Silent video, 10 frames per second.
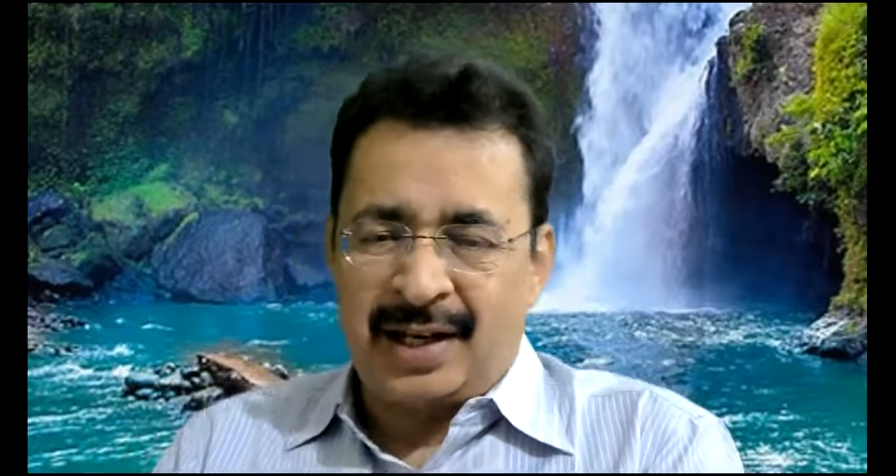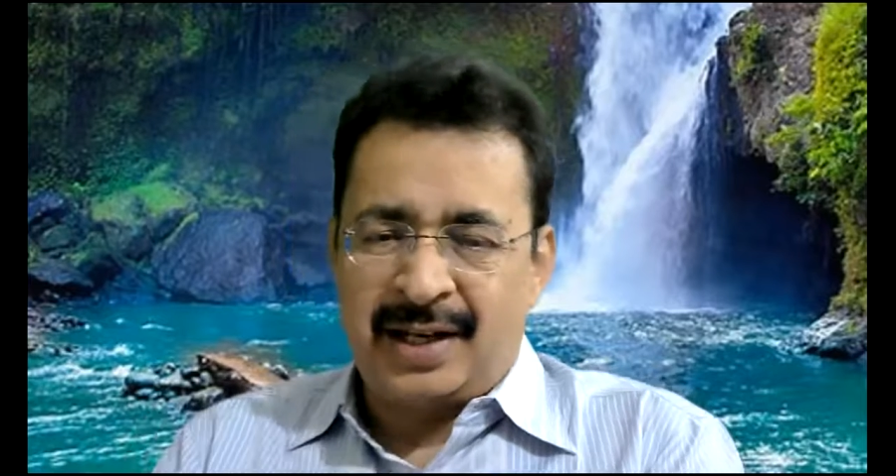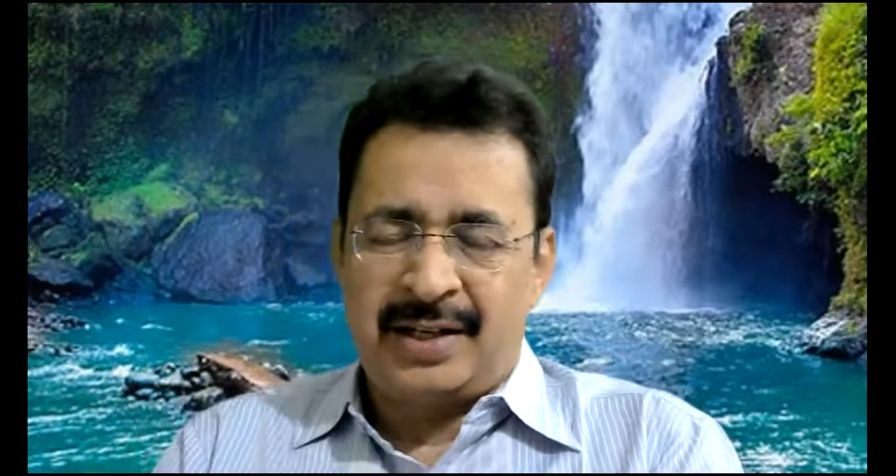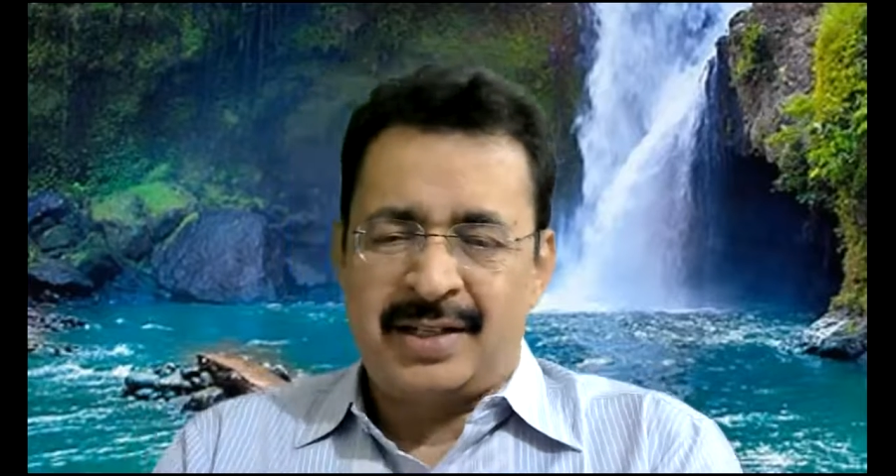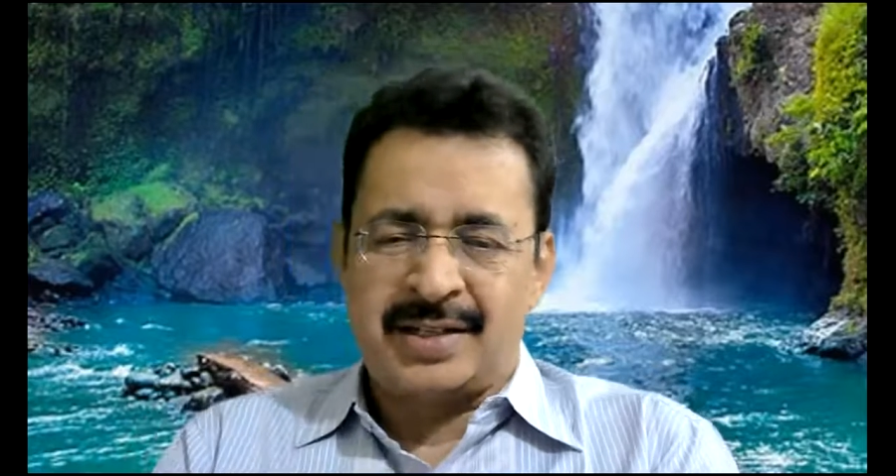
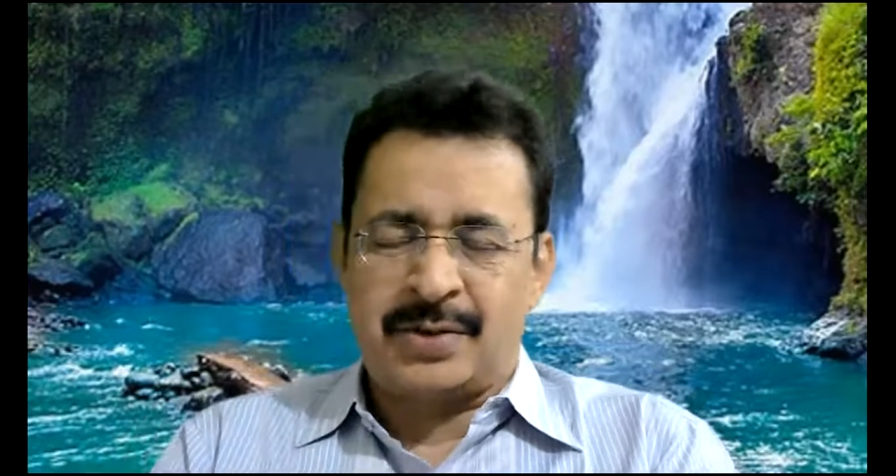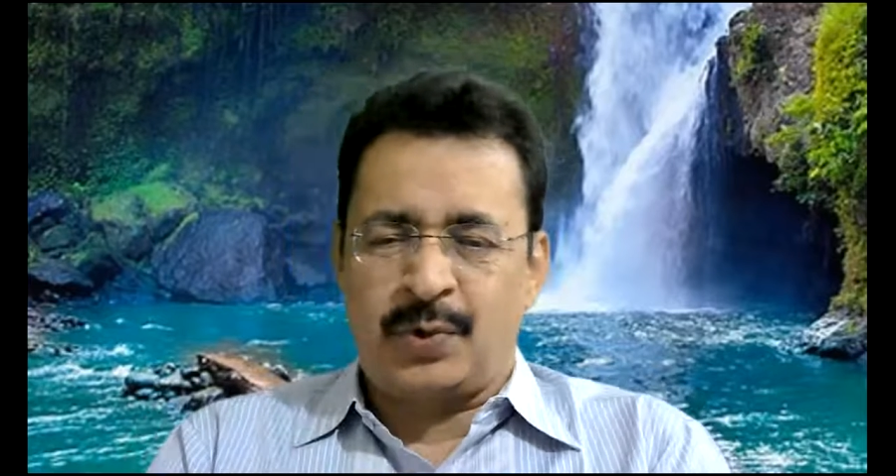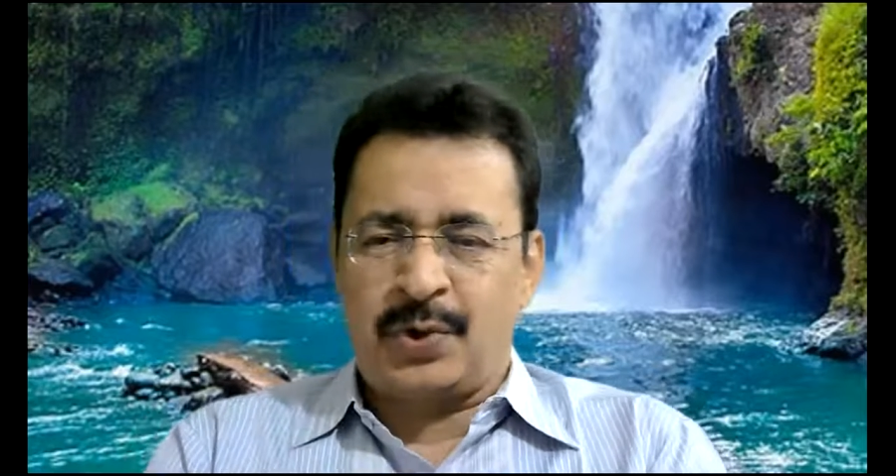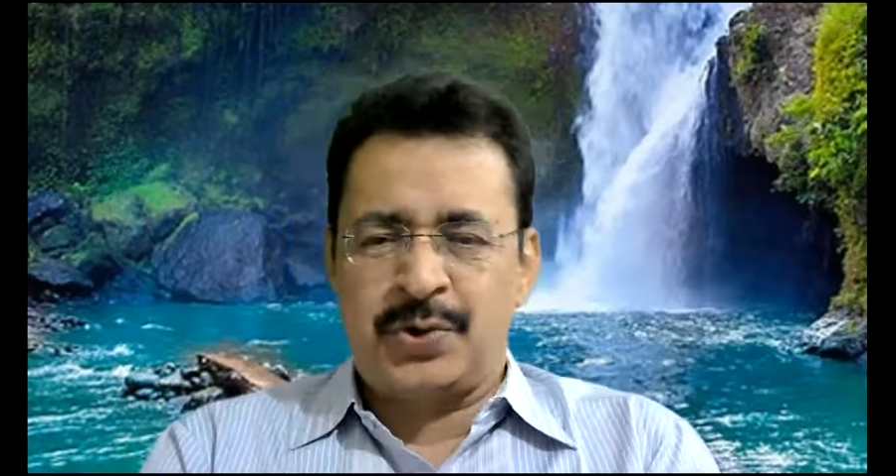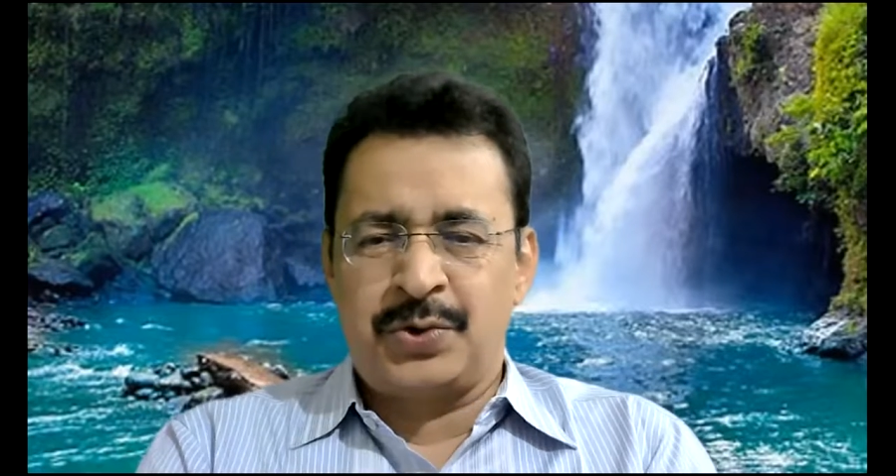I just
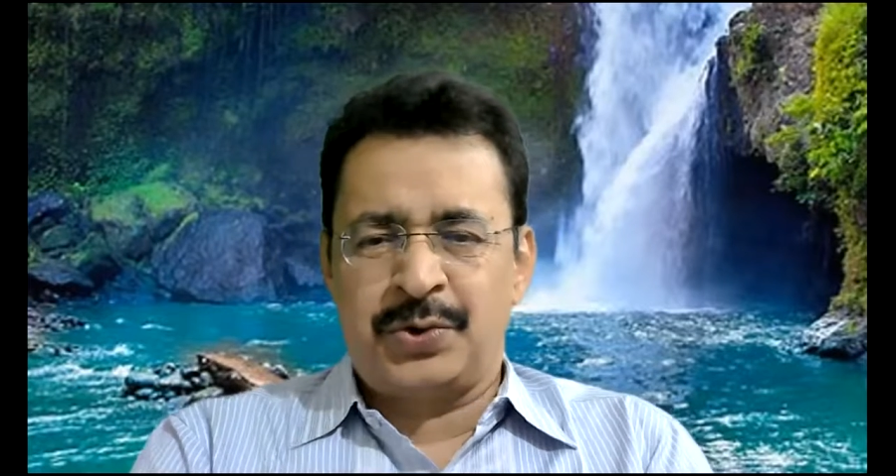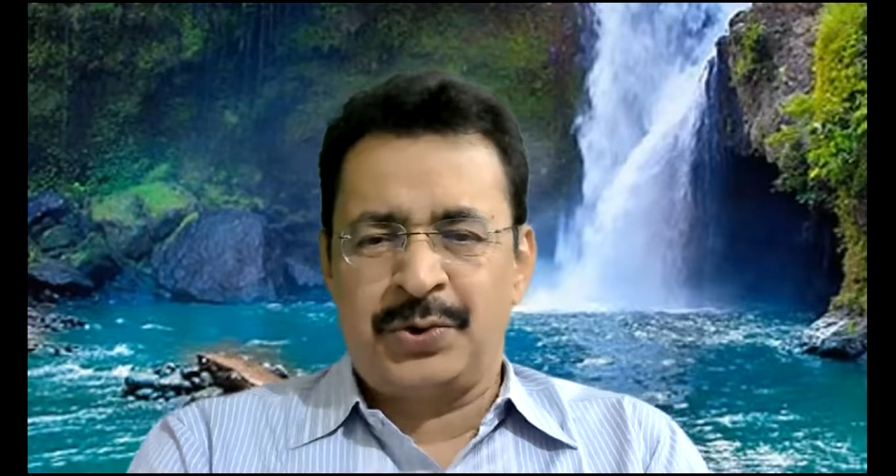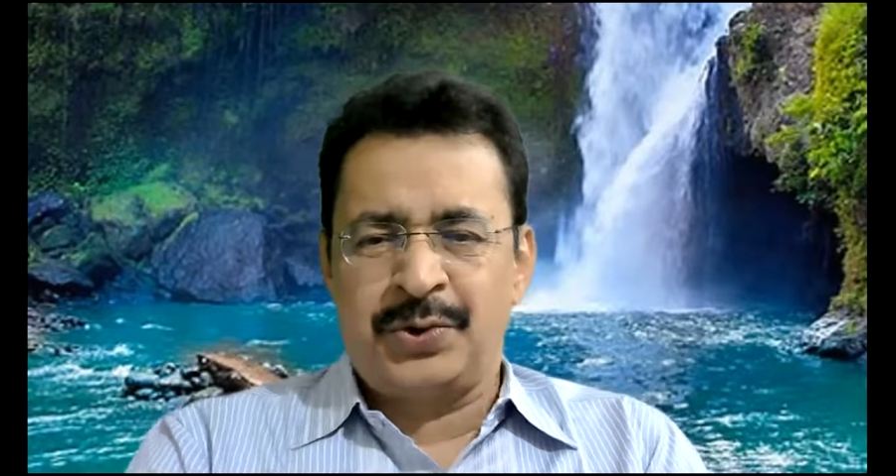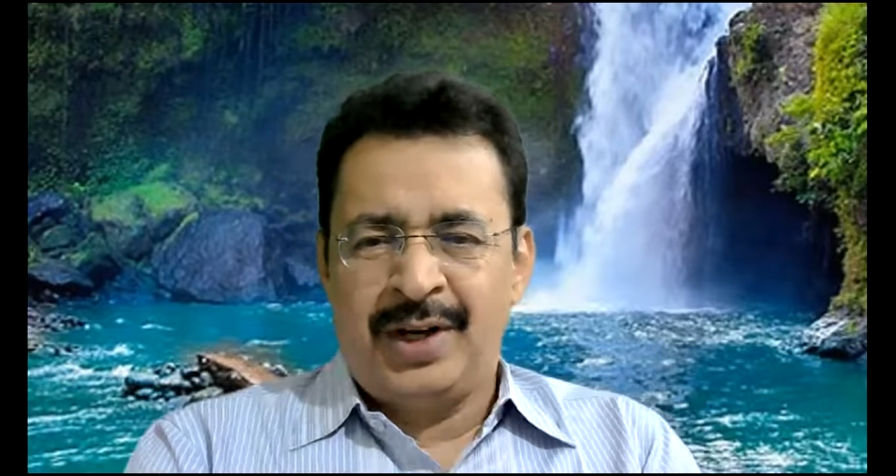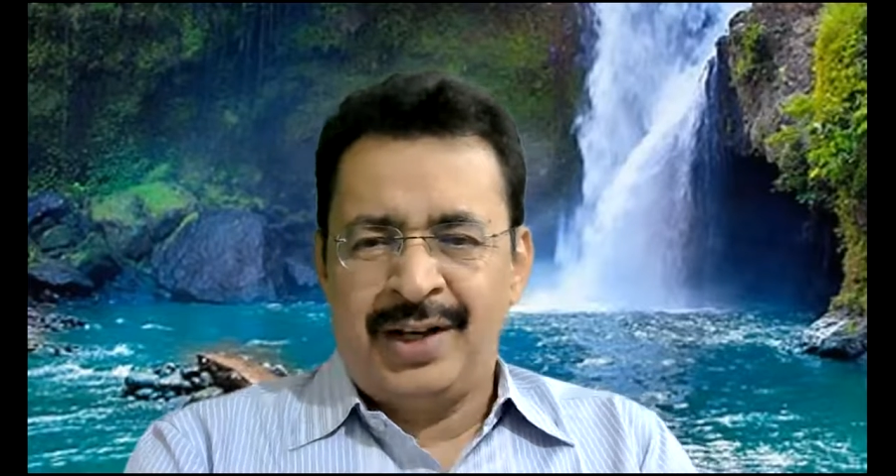want you
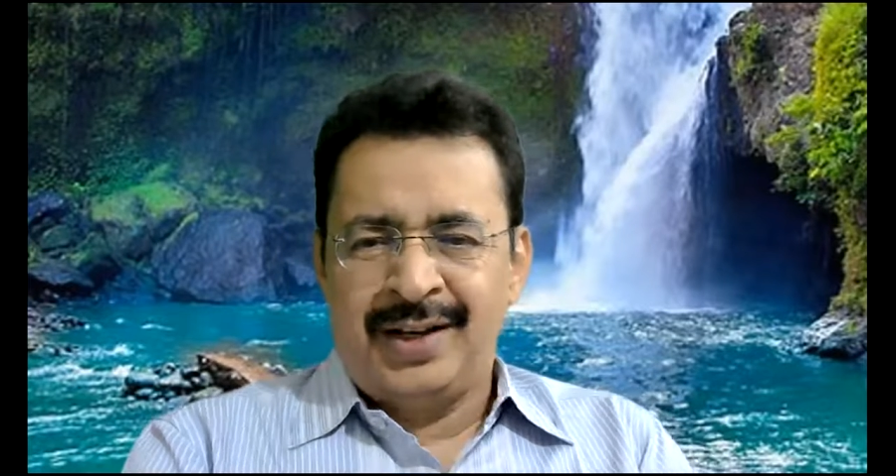to